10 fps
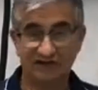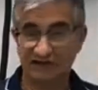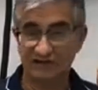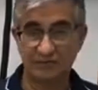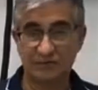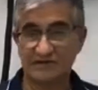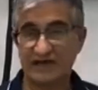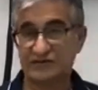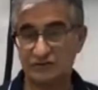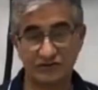I just want a
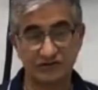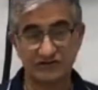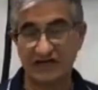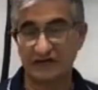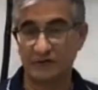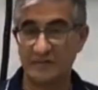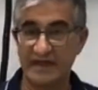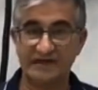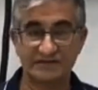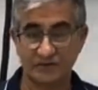tax return done or a
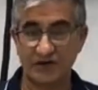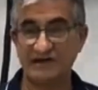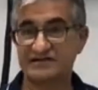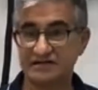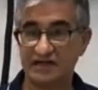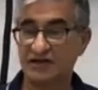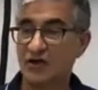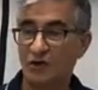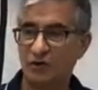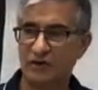BAS or IS done,
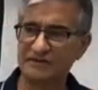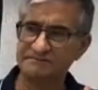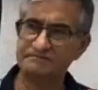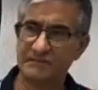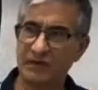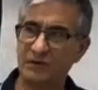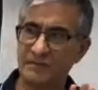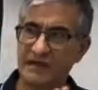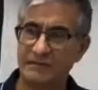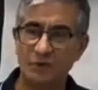or I want to
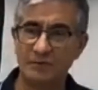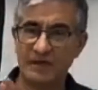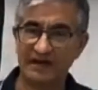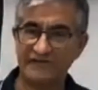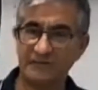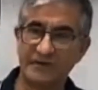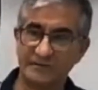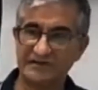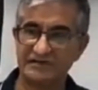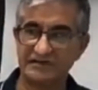make more money for my
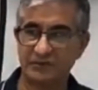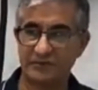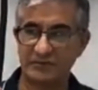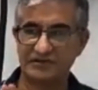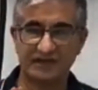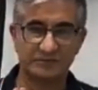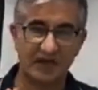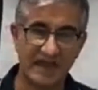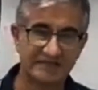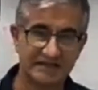business, I want to protect my
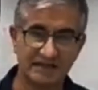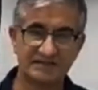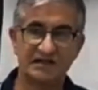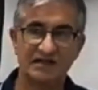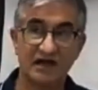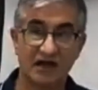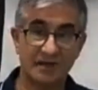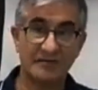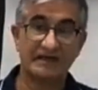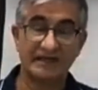assets, I
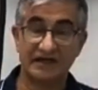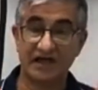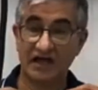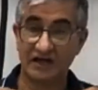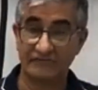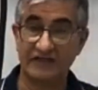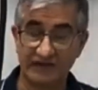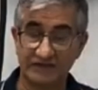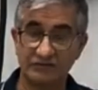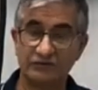better get a
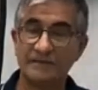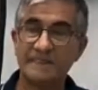value.